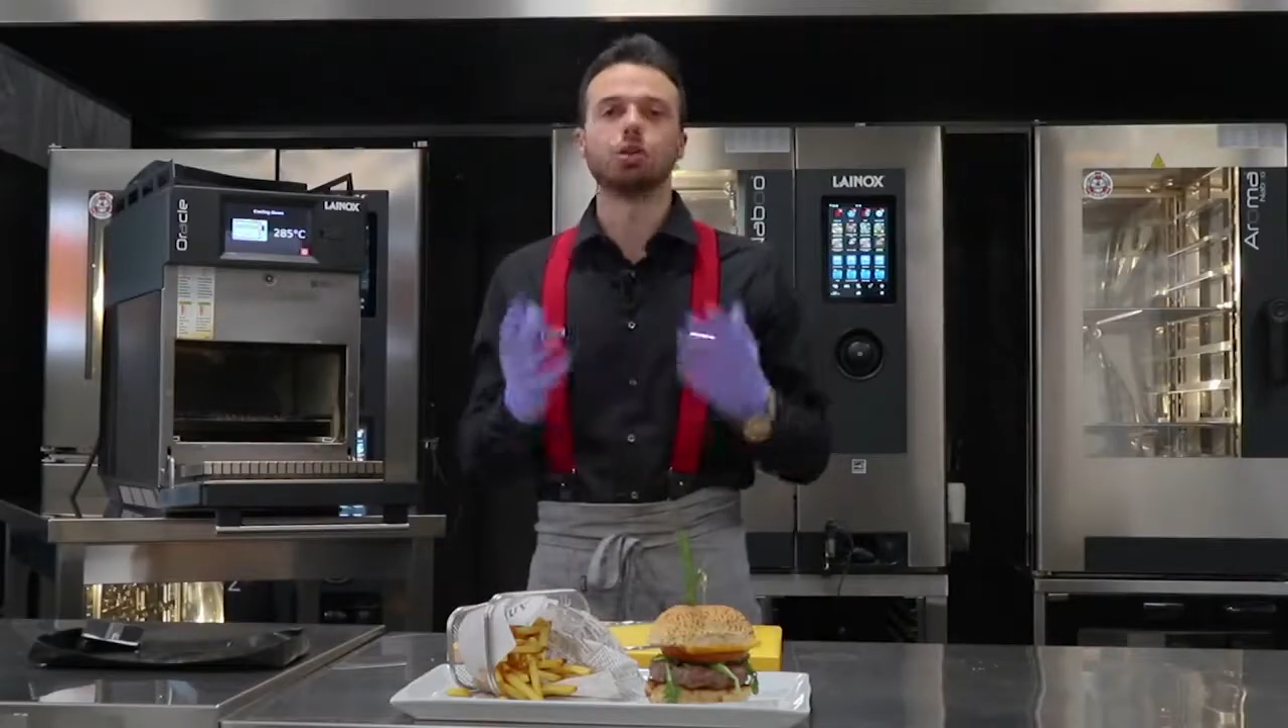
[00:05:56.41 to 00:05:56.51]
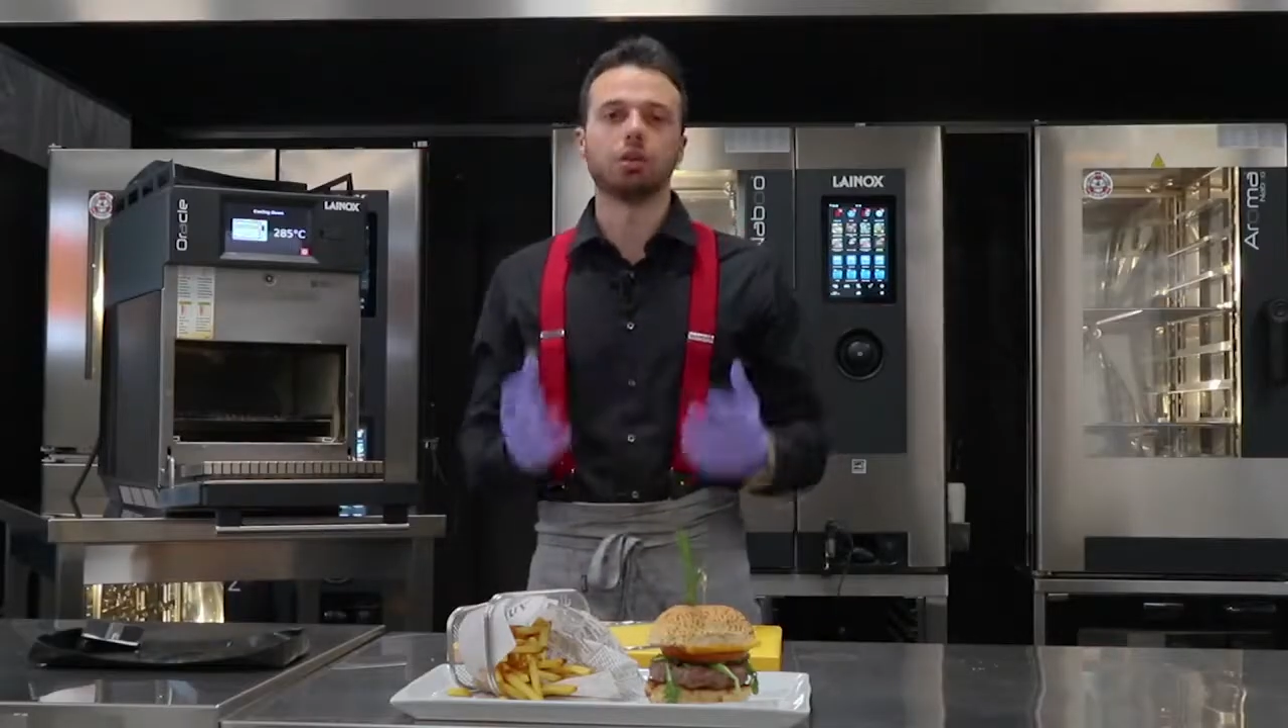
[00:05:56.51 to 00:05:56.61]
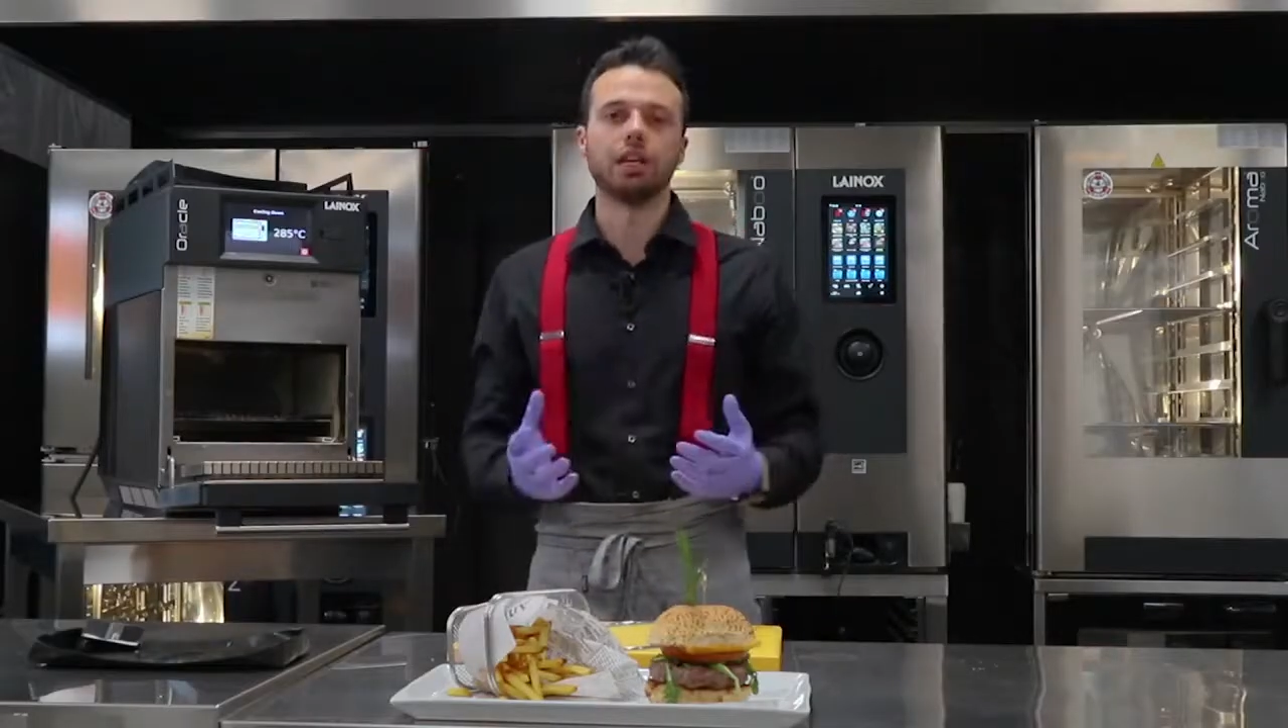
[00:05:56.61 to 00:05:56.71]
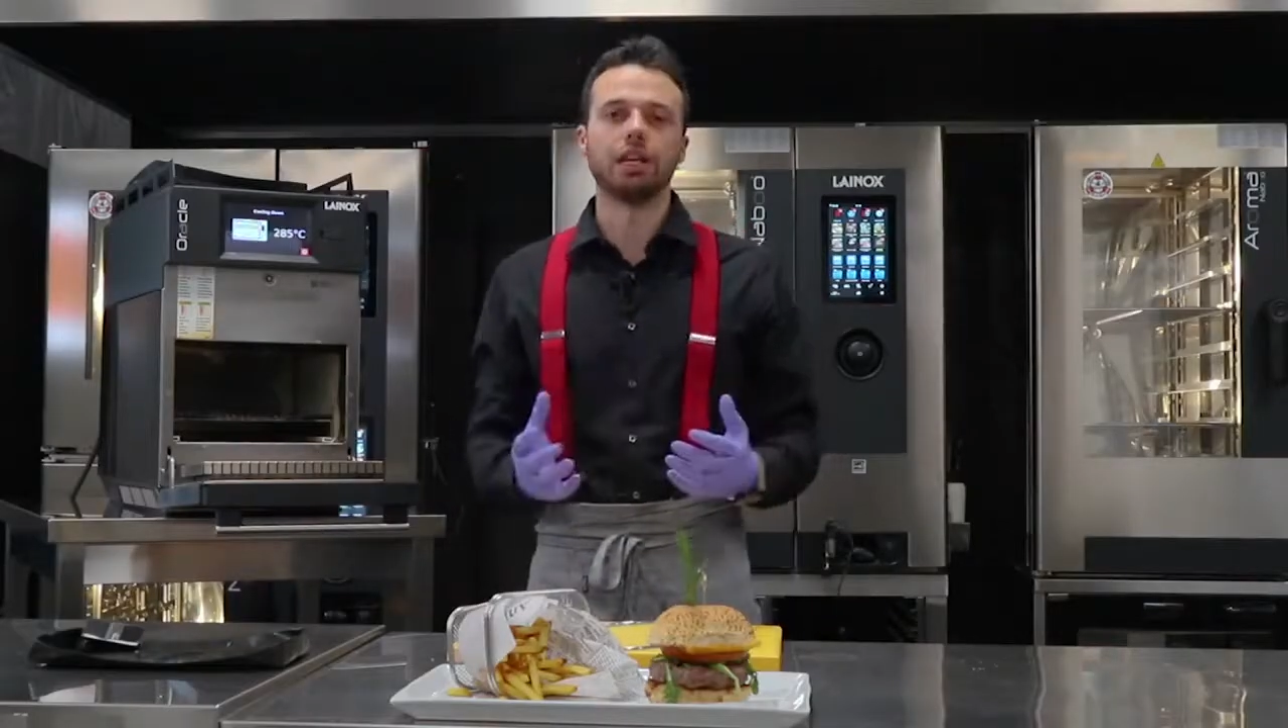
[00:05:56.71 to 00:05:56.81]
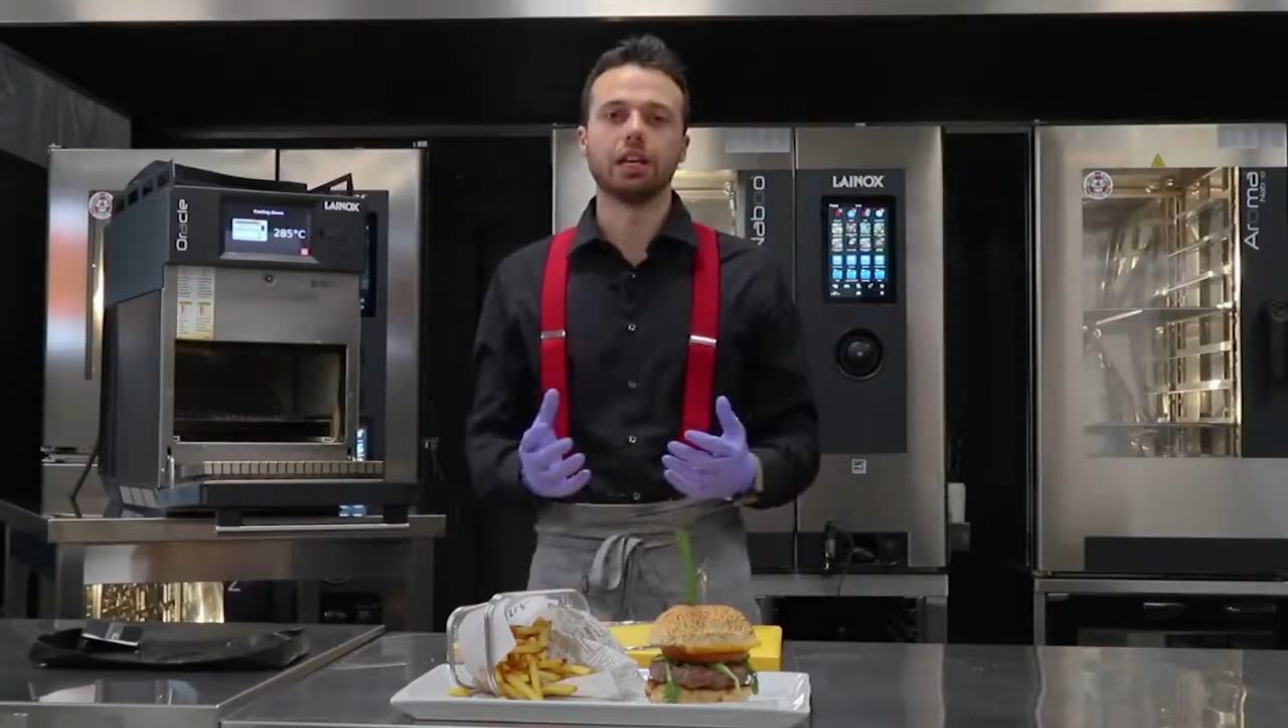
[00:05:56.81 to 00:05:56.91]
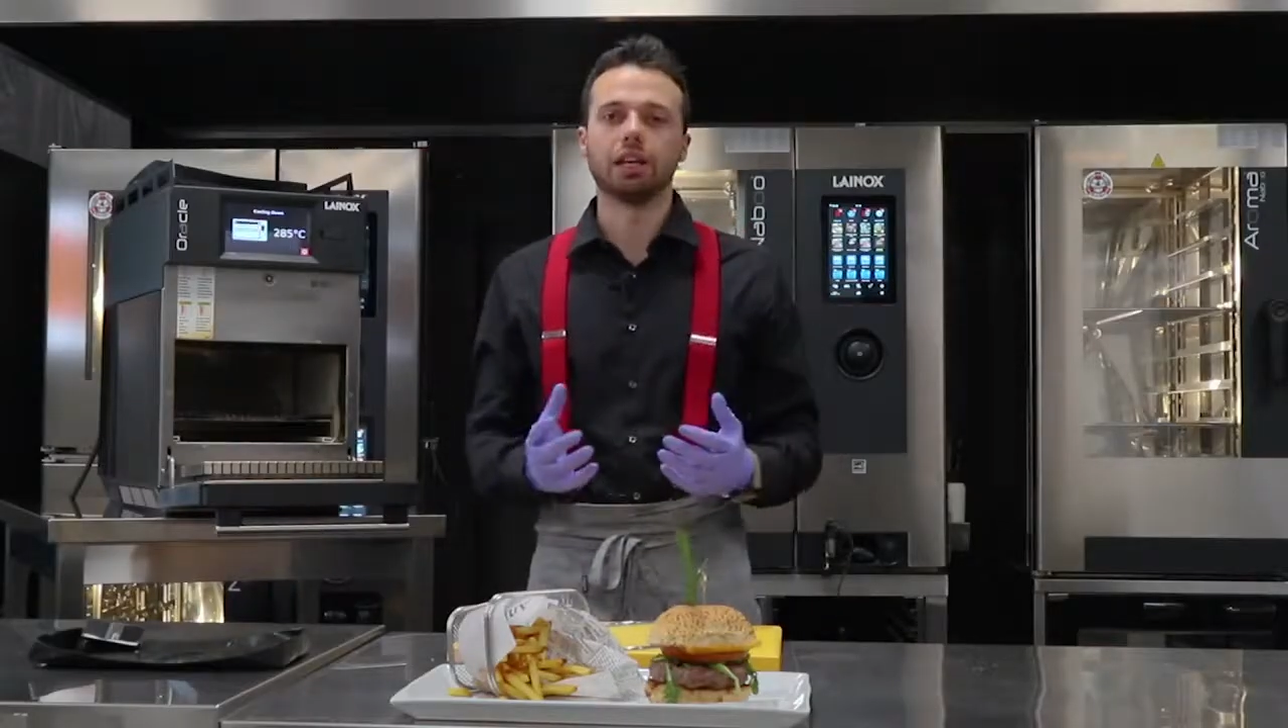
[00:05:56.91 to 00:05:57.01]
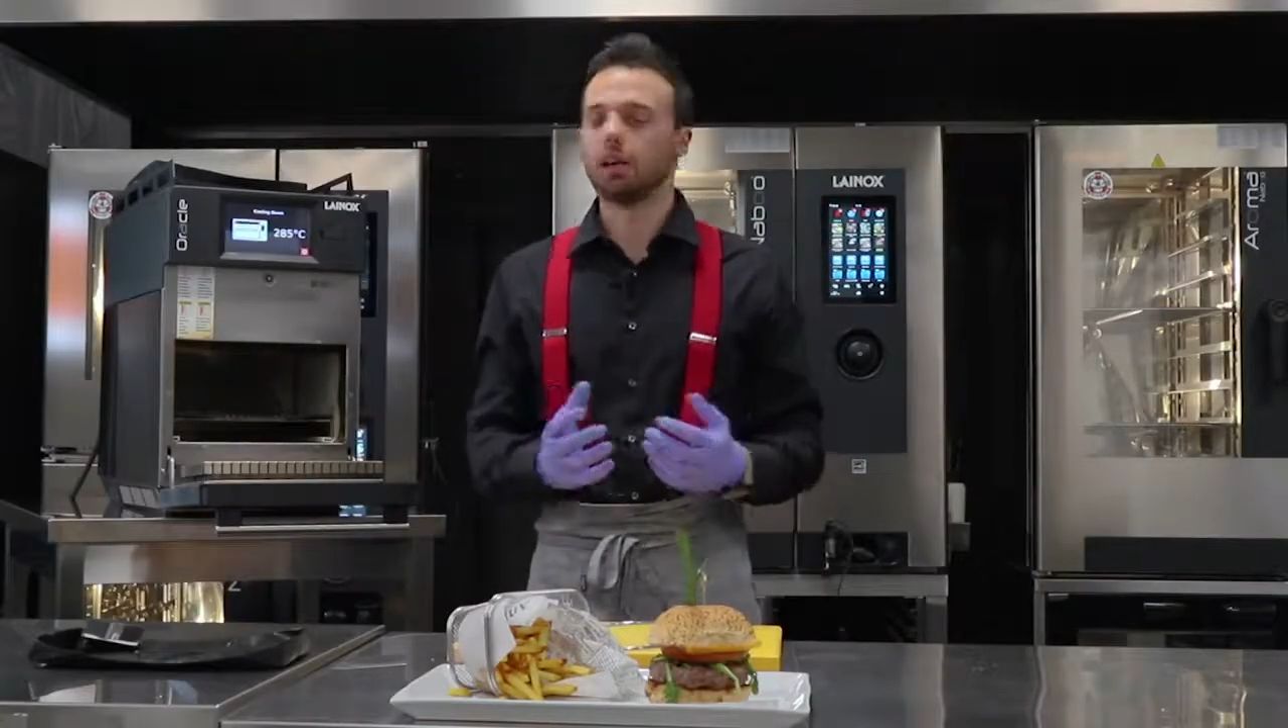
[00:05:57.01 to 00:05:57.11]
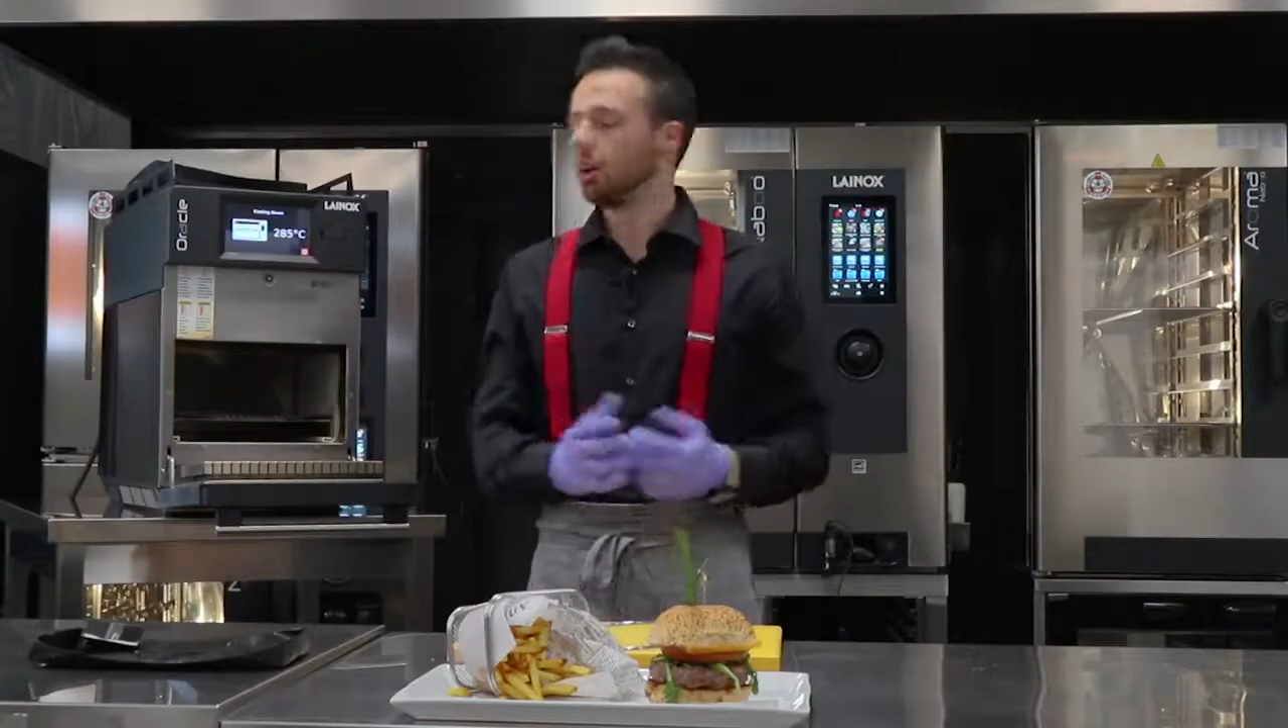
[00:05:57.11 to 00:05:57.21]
cleaning.